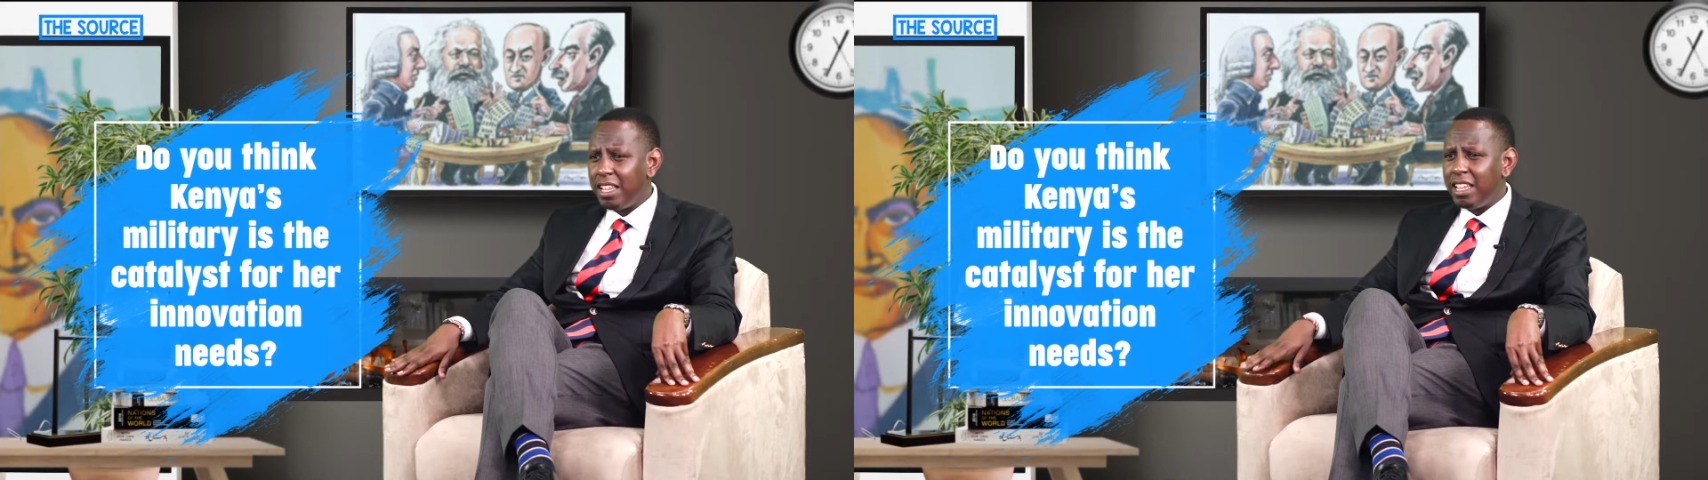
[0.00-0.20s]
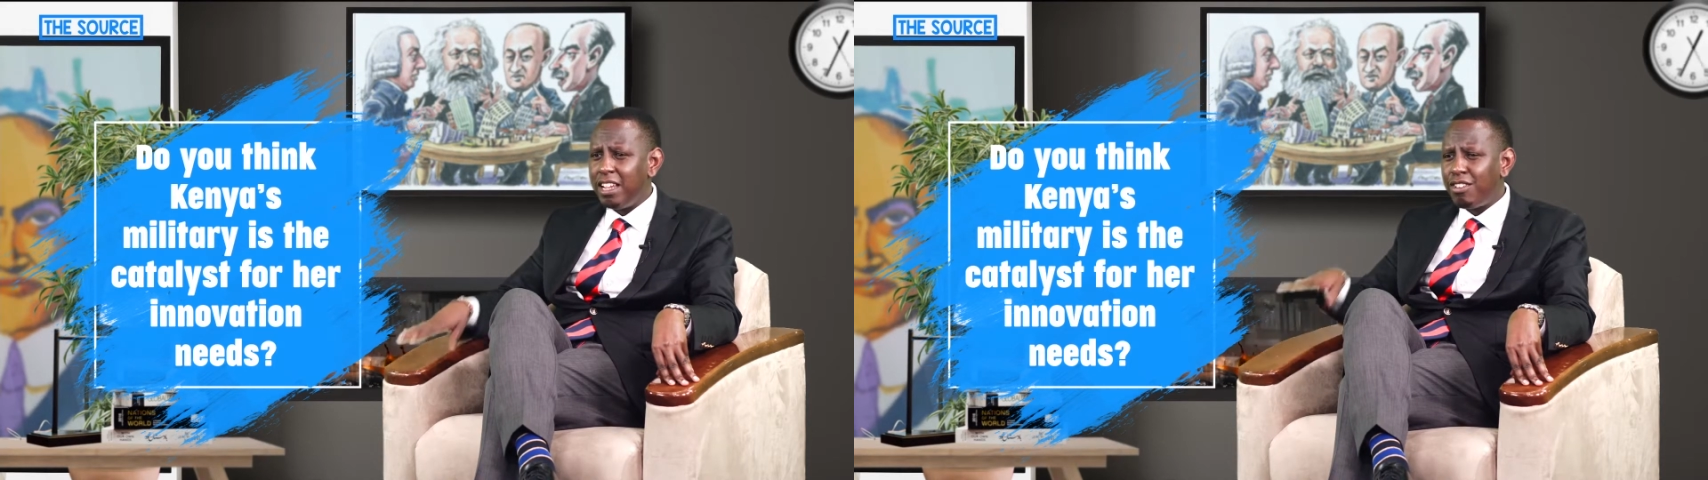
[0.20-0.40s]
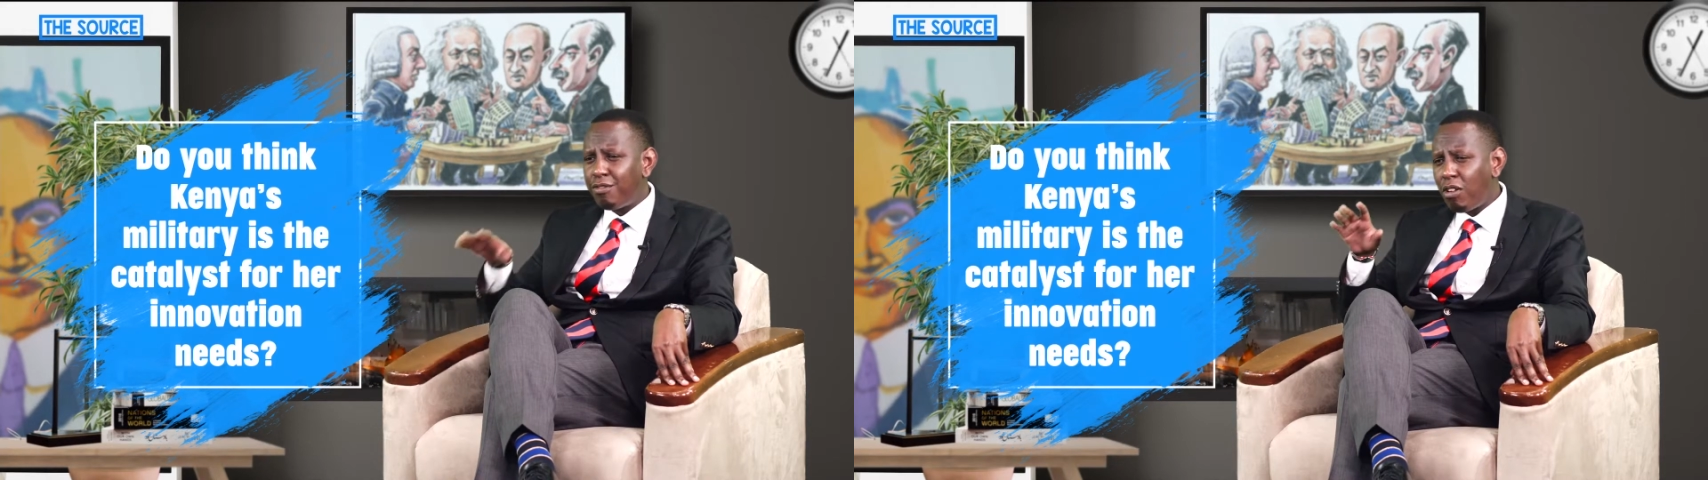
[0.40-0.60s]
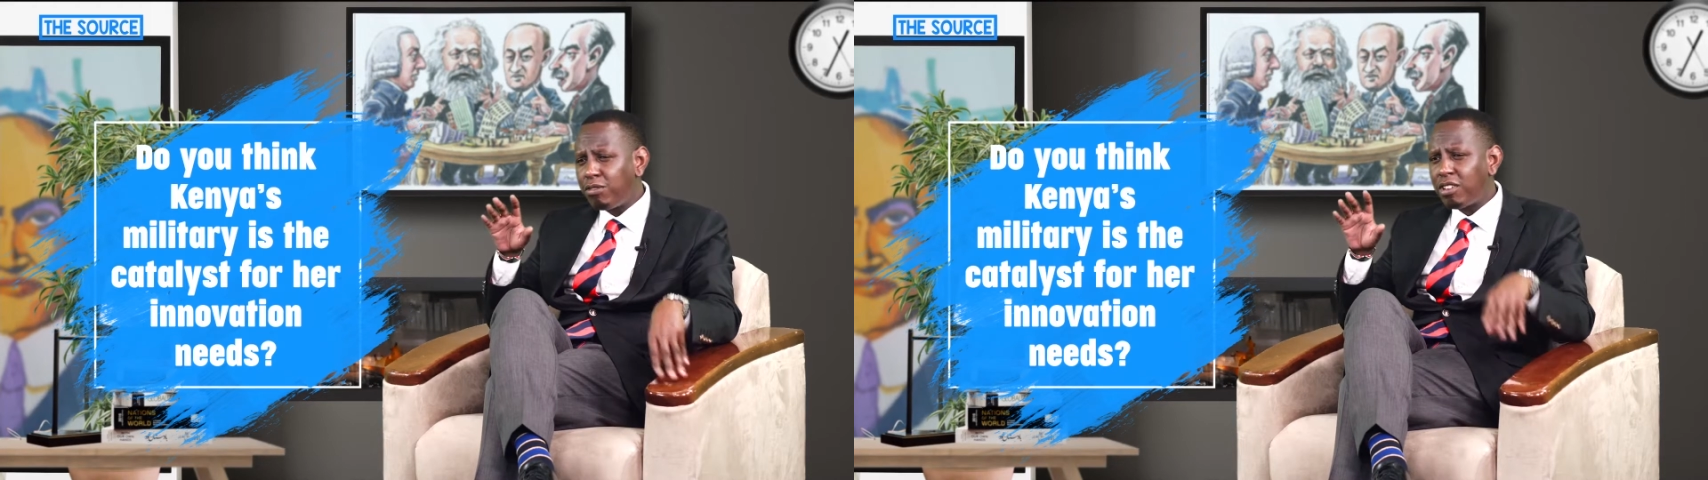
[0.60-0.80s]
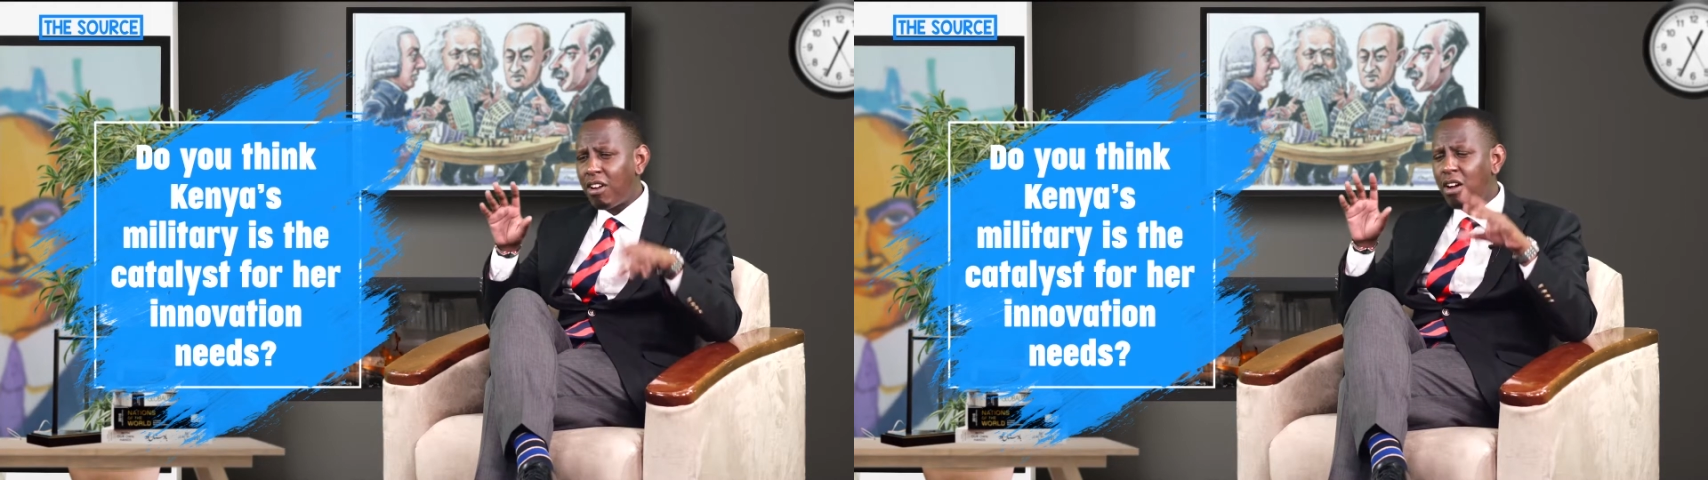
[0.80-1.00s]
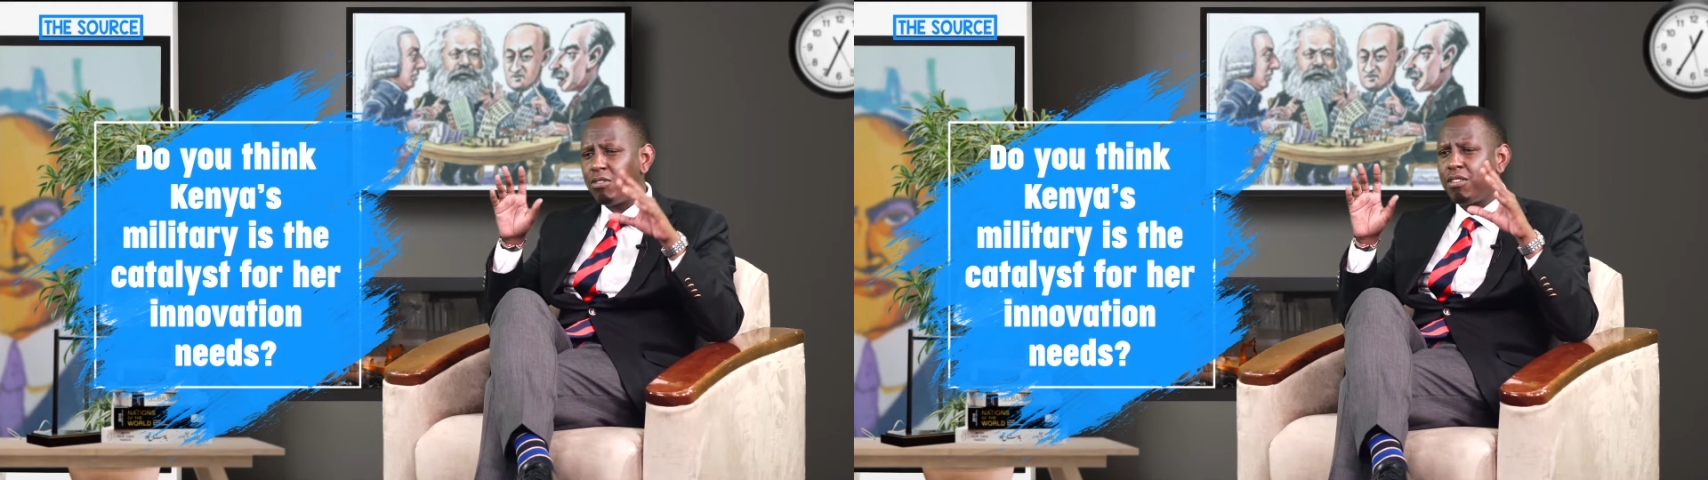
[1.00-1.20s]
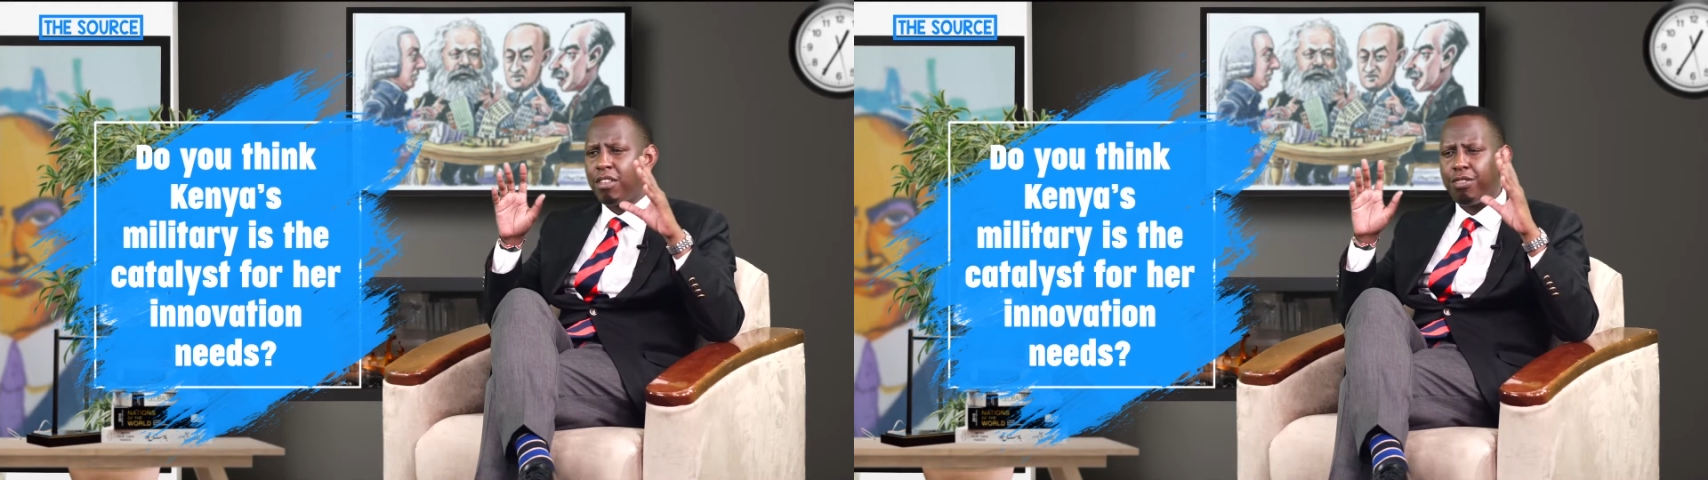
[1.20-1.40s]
It revolves around the